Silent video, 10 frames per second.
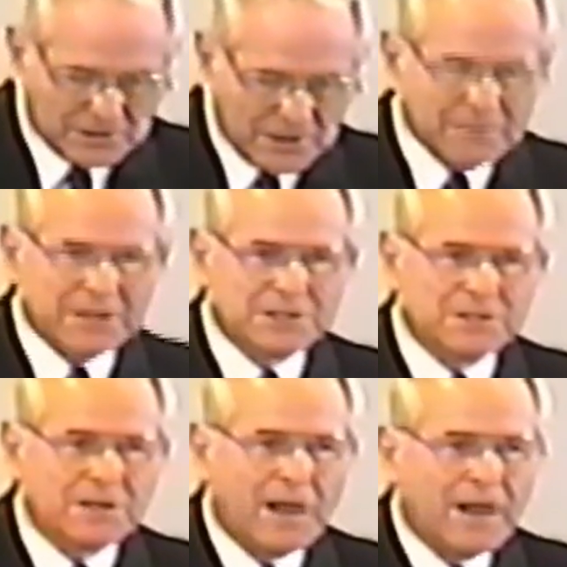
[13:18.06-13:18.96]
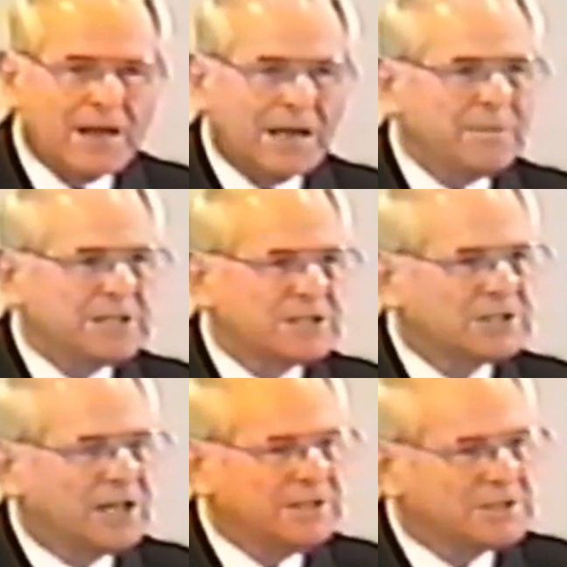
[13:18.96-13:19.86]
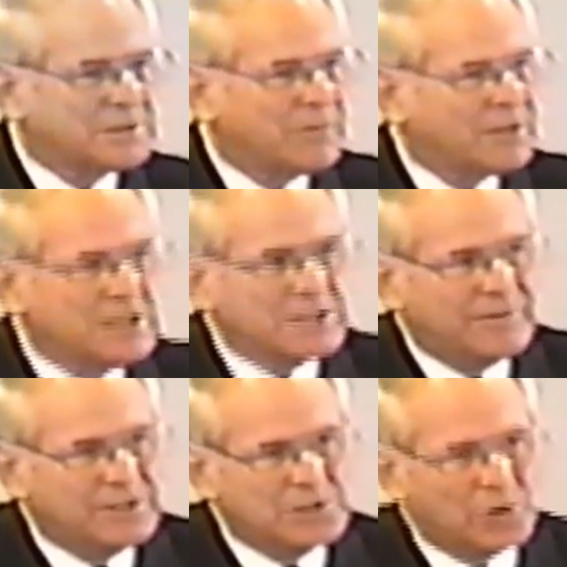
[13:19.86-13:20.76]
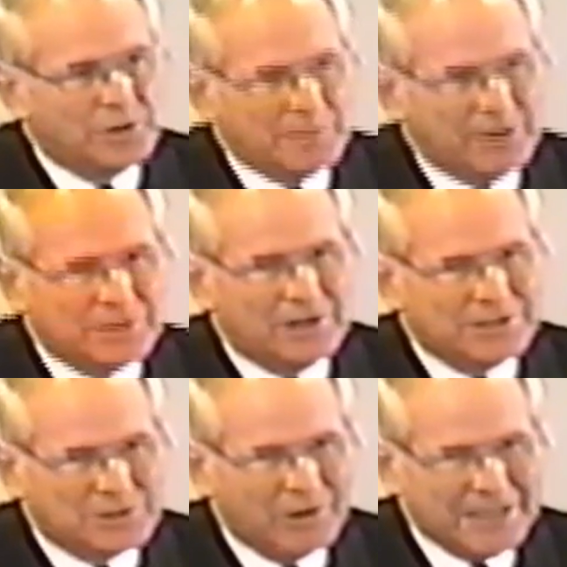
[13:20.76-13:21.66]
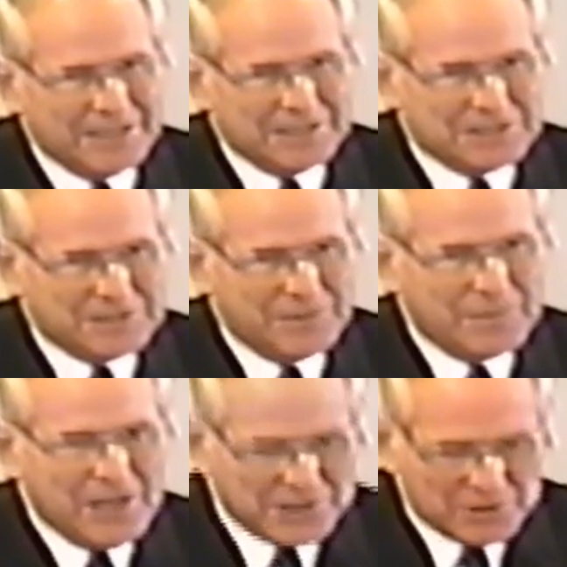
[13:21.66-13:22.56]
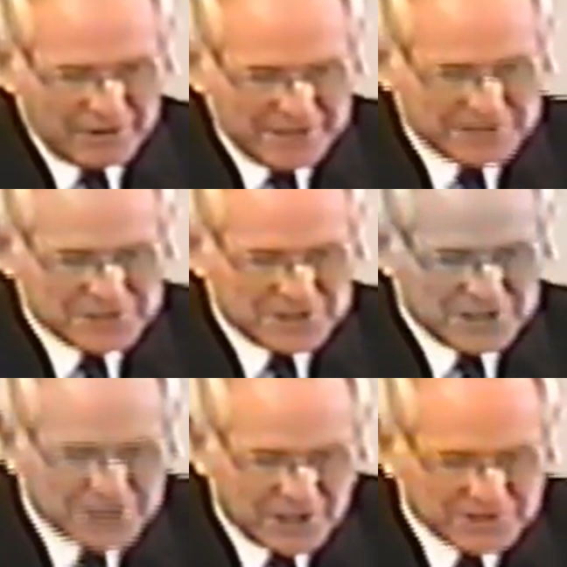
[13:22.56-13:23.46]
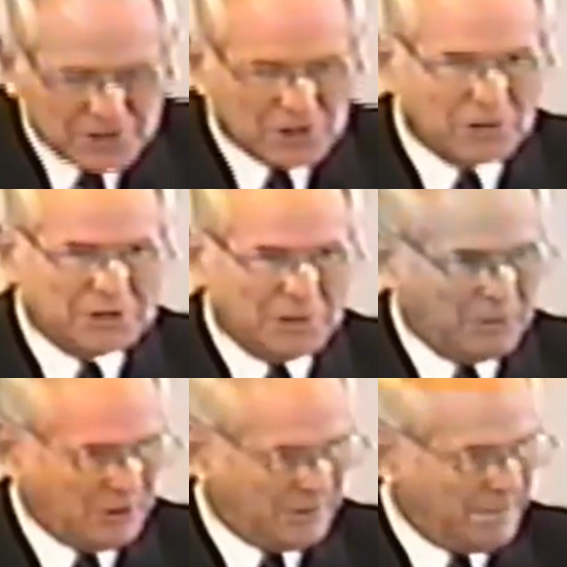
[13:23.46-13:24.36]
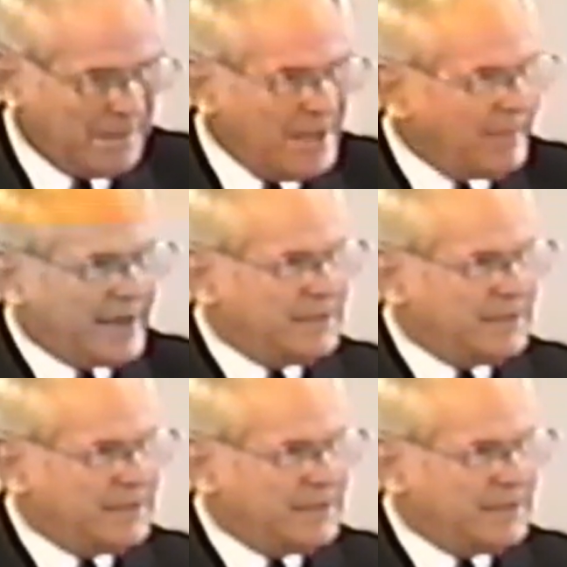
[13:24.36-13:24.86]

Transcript: so let me just let me just tell you some things I've enjoyed about God's greatness. His greatness is unsearchable. That